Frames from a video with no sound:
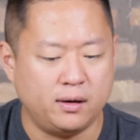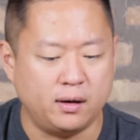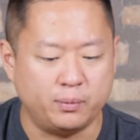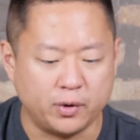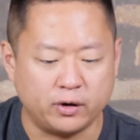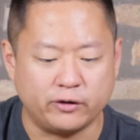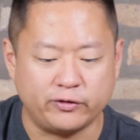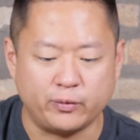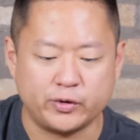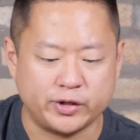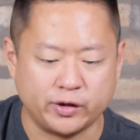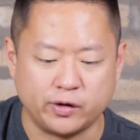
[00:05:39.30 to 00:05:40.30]
a burger from
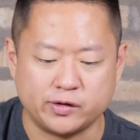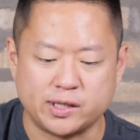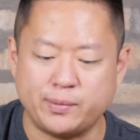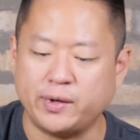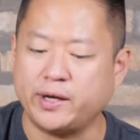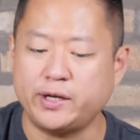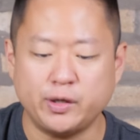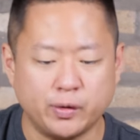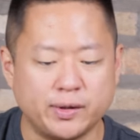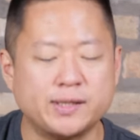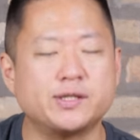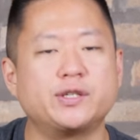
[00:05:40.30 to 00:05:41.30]
Portillo's, I'd be like, you know
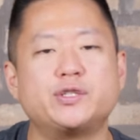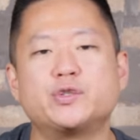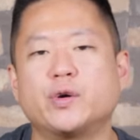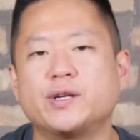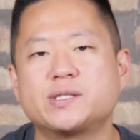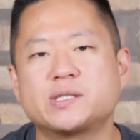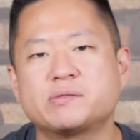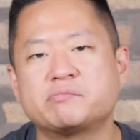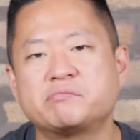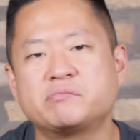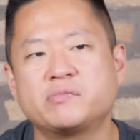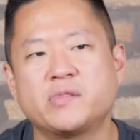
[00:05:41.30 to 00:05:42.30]
what? That's a good choice.
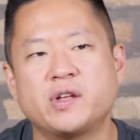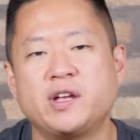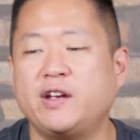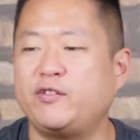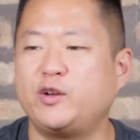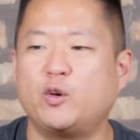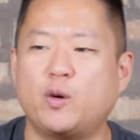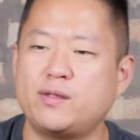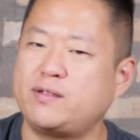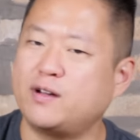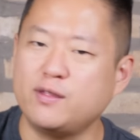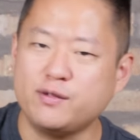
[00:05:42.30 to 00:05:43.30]
If you don't
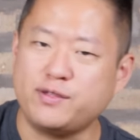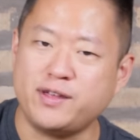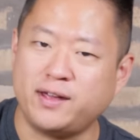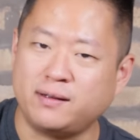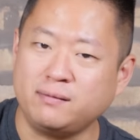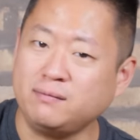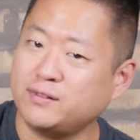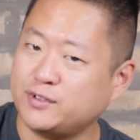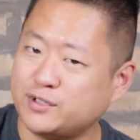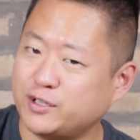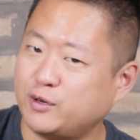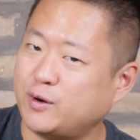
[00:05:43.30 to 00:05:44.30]
want the other thing, you
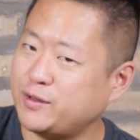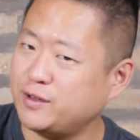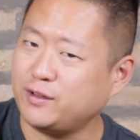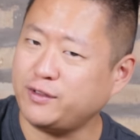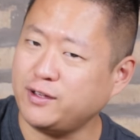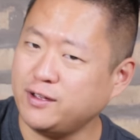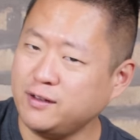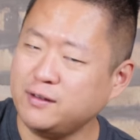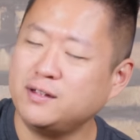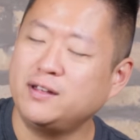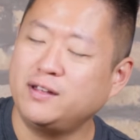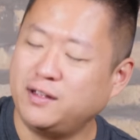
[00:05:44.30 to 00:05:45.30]
sure you don't want the other thing?
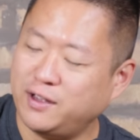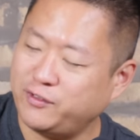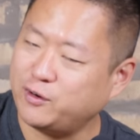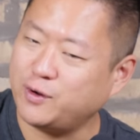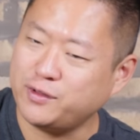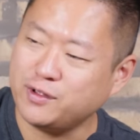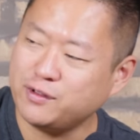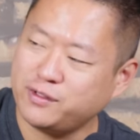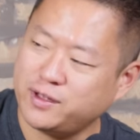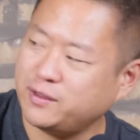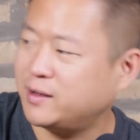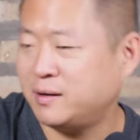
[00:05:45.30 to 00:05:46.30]
If you don't want the other
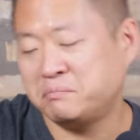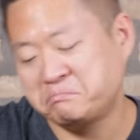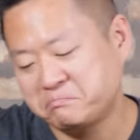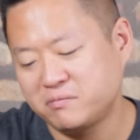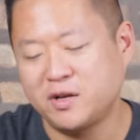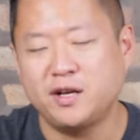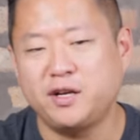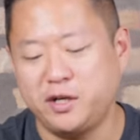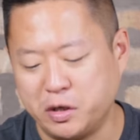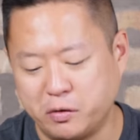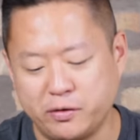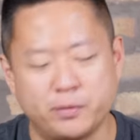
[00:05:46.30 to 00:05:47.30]
thing, then you
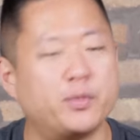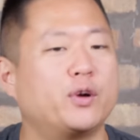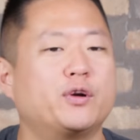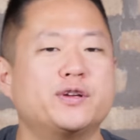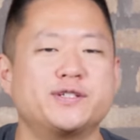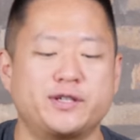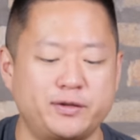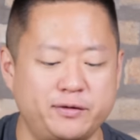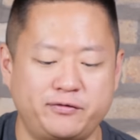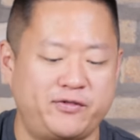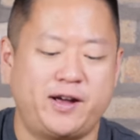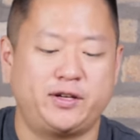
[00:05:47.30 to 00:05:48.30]
know what? The burger is a
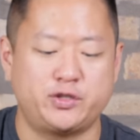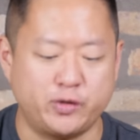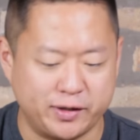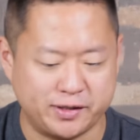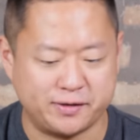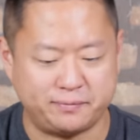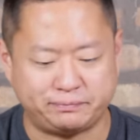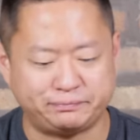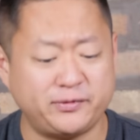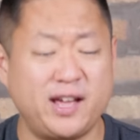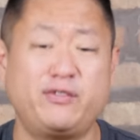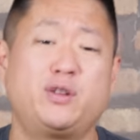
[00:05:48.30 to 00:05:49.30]
good, fine choice.
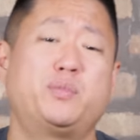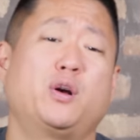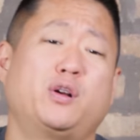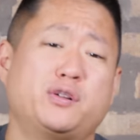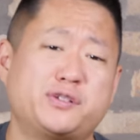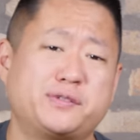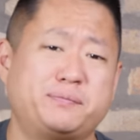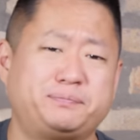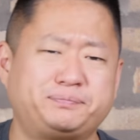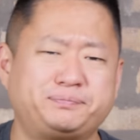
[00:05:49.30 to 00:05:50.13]
They have good burgers.